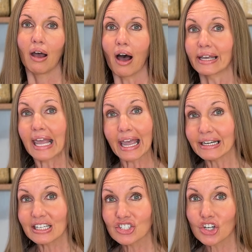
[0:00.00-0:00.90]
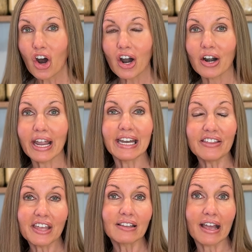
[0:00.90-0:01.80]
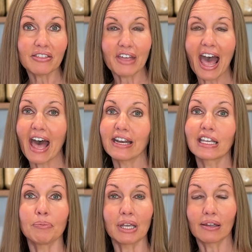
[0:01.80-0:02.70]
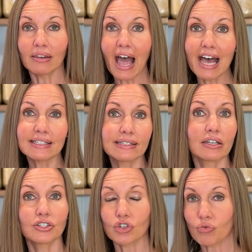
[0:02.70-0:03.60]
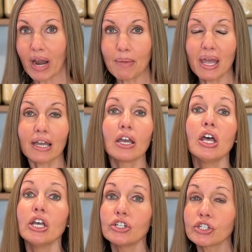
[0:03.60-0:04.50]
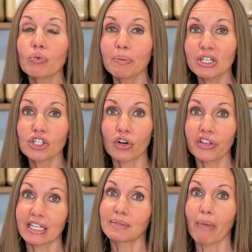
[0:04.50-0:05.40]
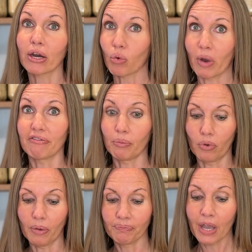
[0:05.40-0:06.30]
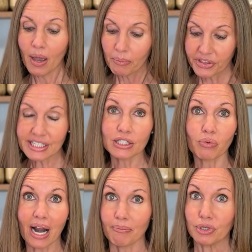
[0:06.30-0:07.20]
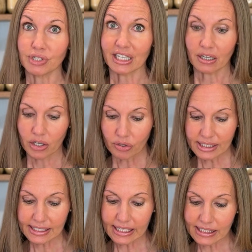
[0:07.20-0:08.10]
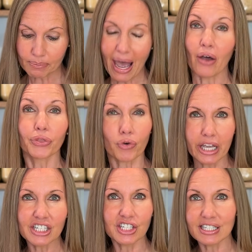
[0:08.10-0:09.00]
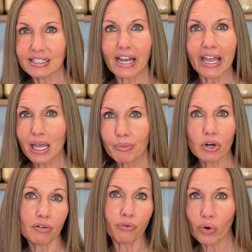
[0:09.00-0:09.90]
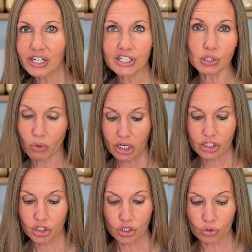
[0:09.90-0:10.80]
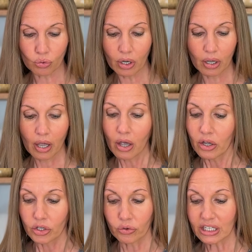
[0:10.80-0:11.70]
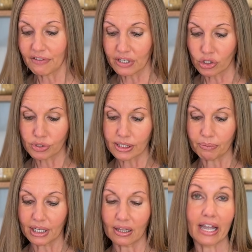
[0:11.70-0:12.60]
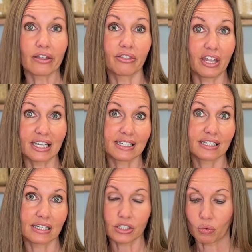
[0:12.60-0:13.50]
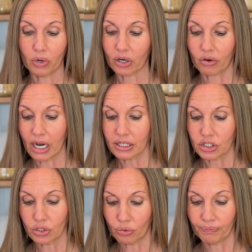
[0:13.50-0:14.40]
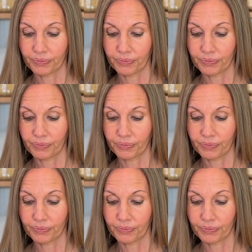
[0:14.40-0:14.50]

a canning jar, anything like that. It can be glass, ceramic. You just want to be sure that it's microwavable. But this is what I'm using. You can see it's about 3 inches in diameter, 4 inches works too. You can even use something like this. This will work great too.